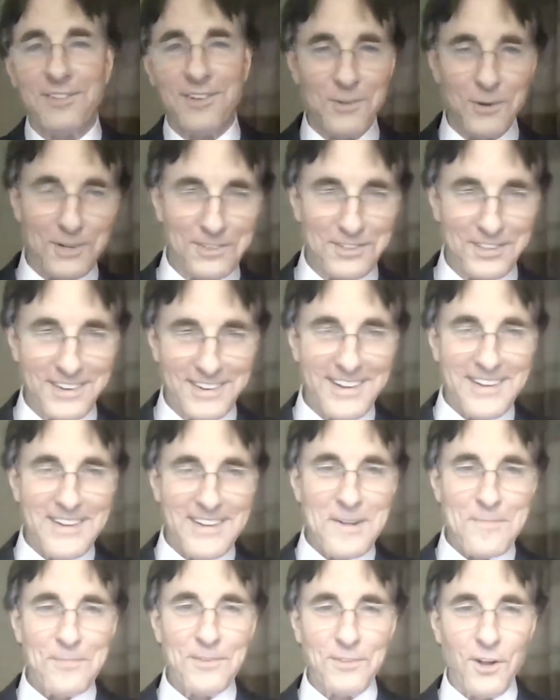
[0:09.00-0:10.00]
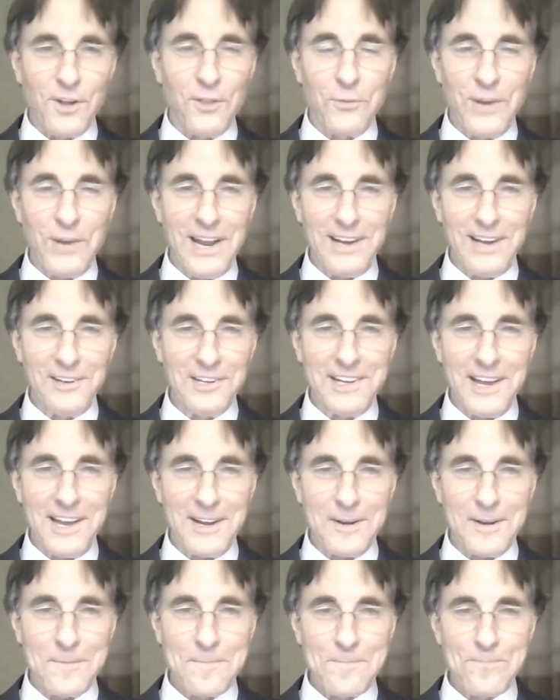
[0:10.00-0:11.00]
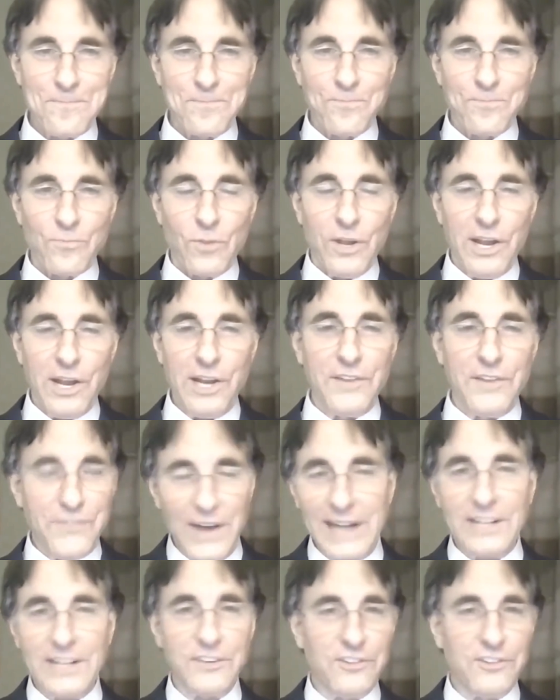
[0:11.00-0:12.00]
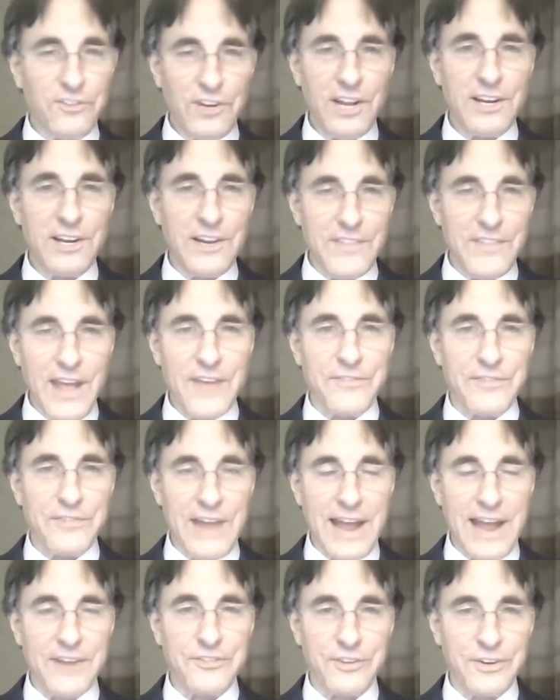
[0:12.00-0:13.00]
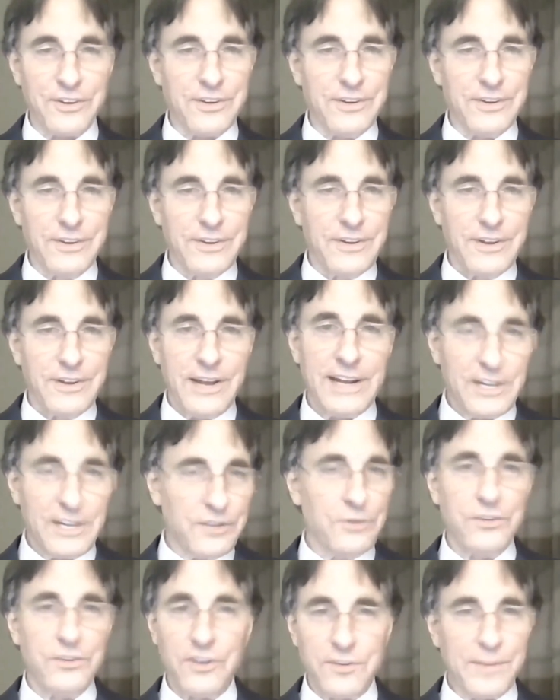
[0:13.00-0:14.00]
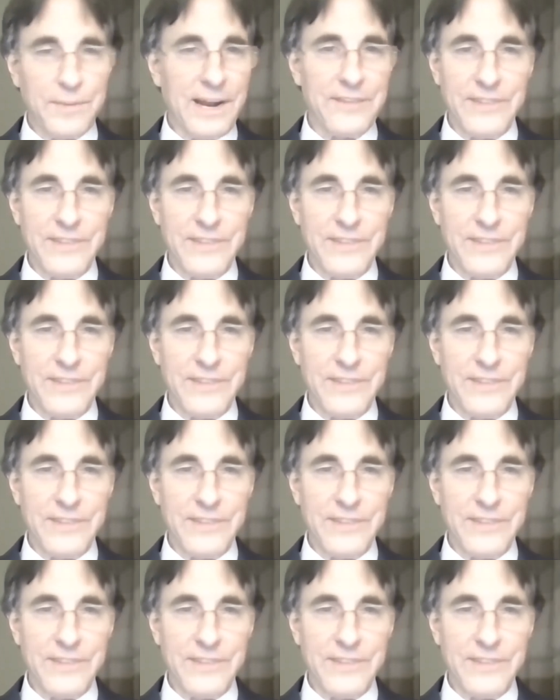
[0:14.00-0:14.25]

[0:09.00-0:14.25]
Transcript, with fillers: voice. It's all the way I look at it. And if I can see it in that fashion, I can use it to my